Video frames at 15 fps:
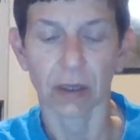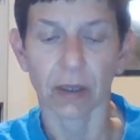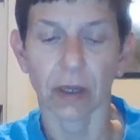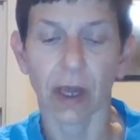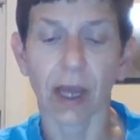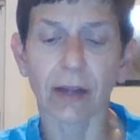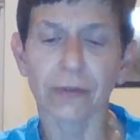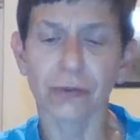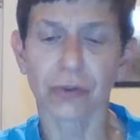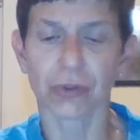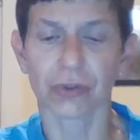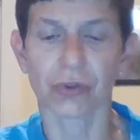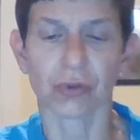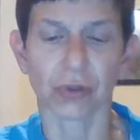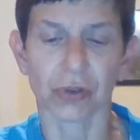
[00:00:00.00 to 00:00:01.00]
After
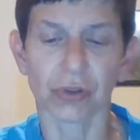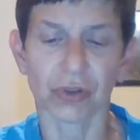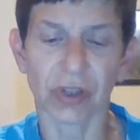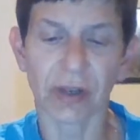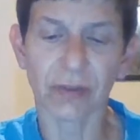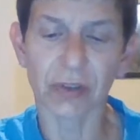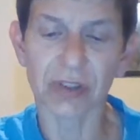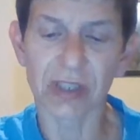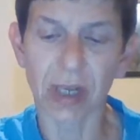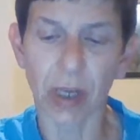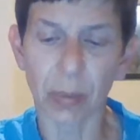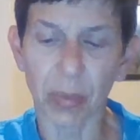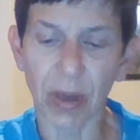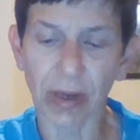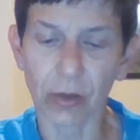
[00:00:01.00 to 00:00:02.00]
school, Trevor
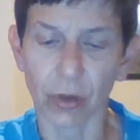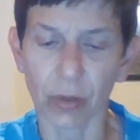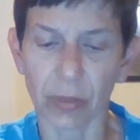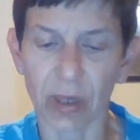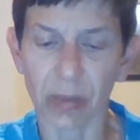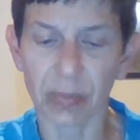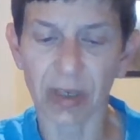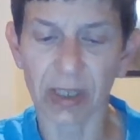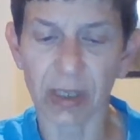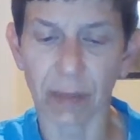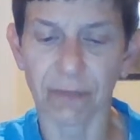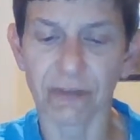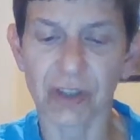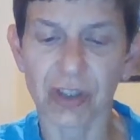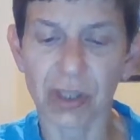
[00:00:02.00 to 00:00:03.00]
stopped by home and picked
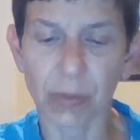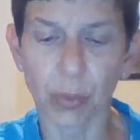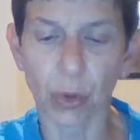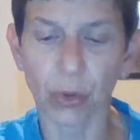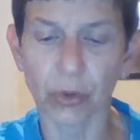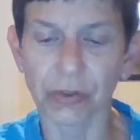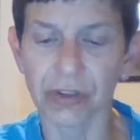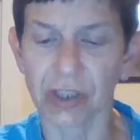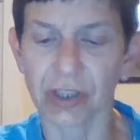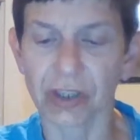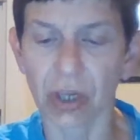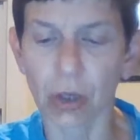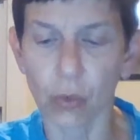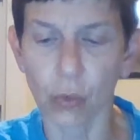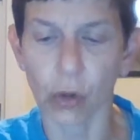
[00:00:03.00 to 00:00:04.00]
up fishing poles and
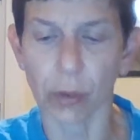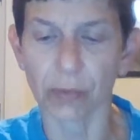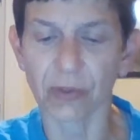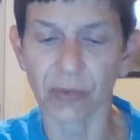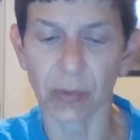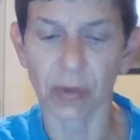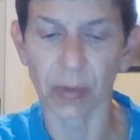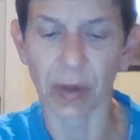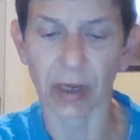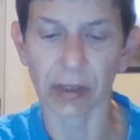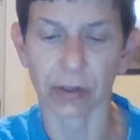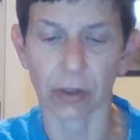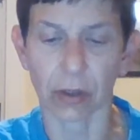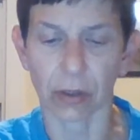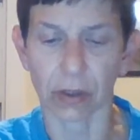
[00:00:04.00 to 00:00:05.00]
dug worms from the
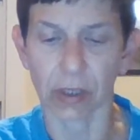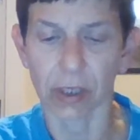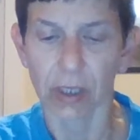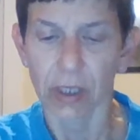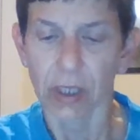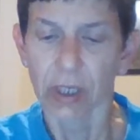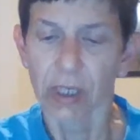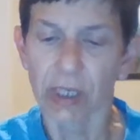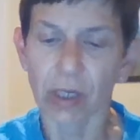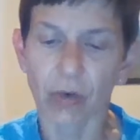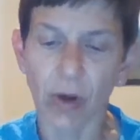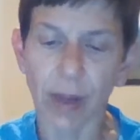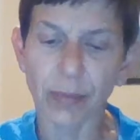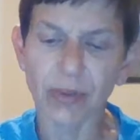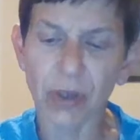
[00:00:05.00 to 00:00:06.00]
backyard. He
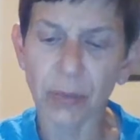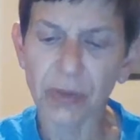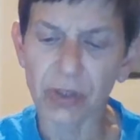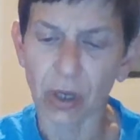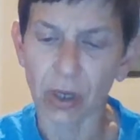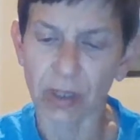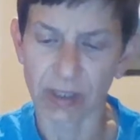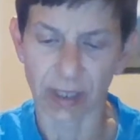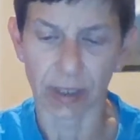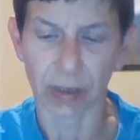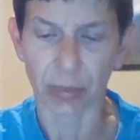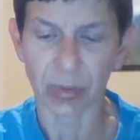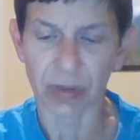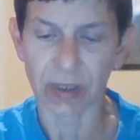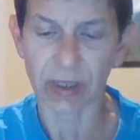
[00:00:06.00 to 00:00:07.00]
grabbed some duct
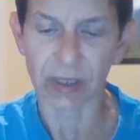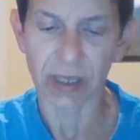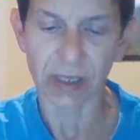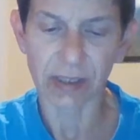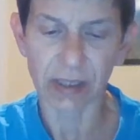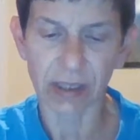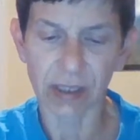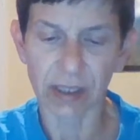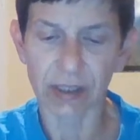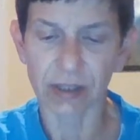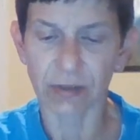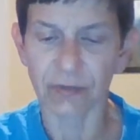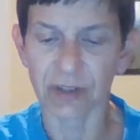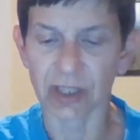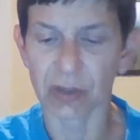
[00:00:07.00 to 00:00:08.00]
tape in case he needed
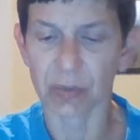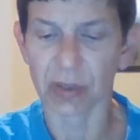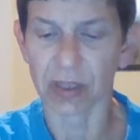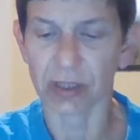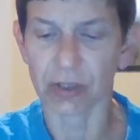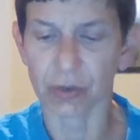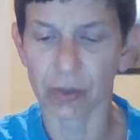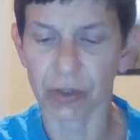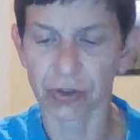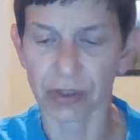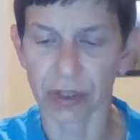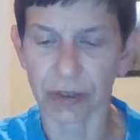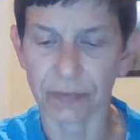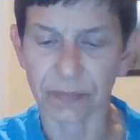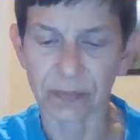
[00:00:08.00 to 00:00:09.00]
to fix Petey's
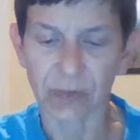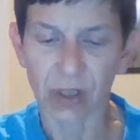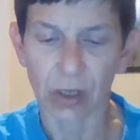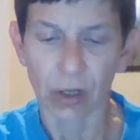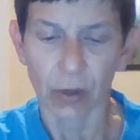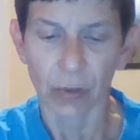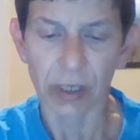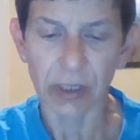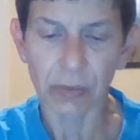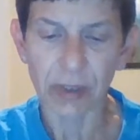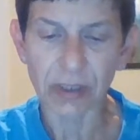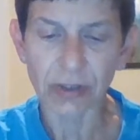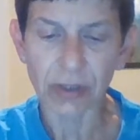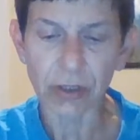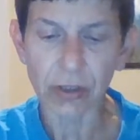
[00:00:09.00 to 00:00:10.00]
wheelchair. When he
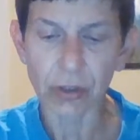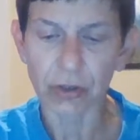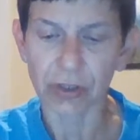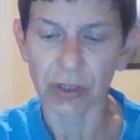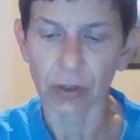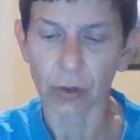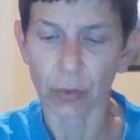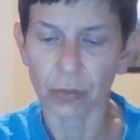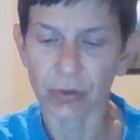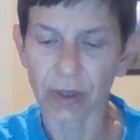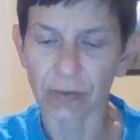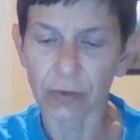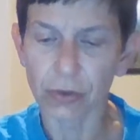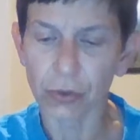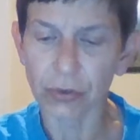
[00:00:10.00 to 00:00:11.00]
reached the nursing home,
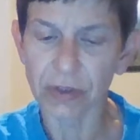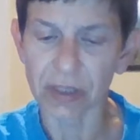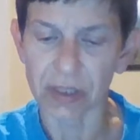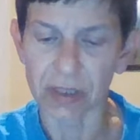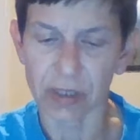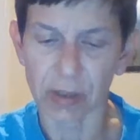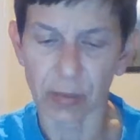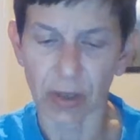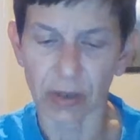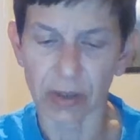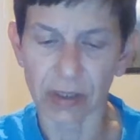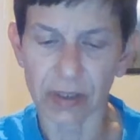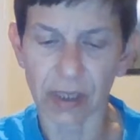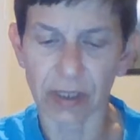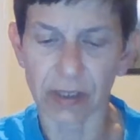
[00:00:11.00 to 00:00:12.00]
Trevor told Sissy about
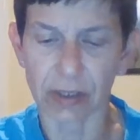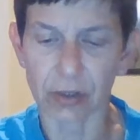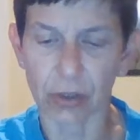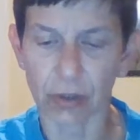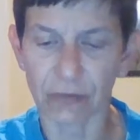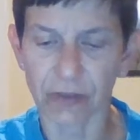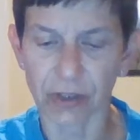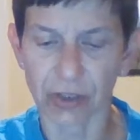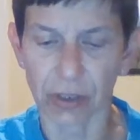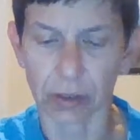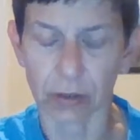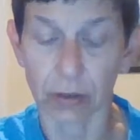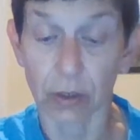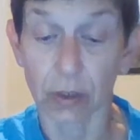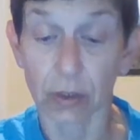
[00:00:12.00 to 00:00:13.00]
his idea to go fishing.
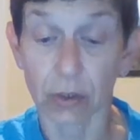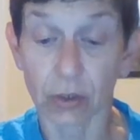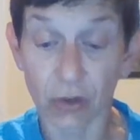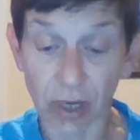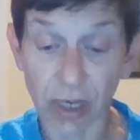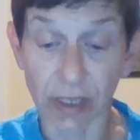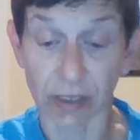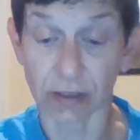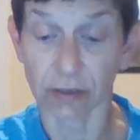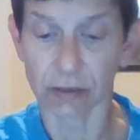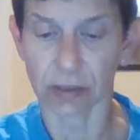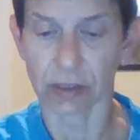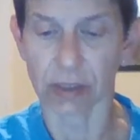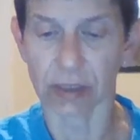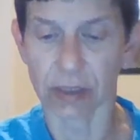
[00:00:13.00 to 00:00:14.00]
"Great,"
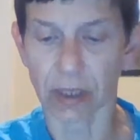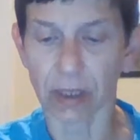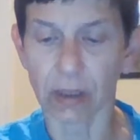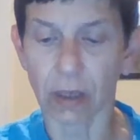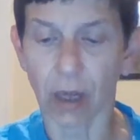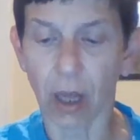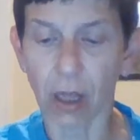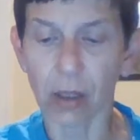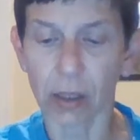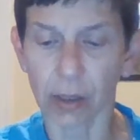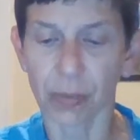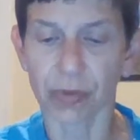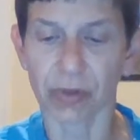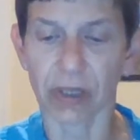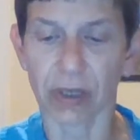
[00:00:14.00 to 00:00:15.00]
Sissy said. "I'll
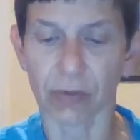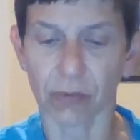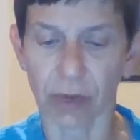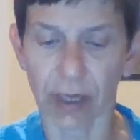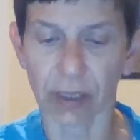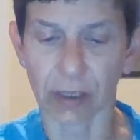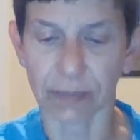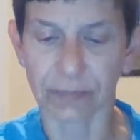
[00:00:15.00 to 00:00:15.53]
help you get ready."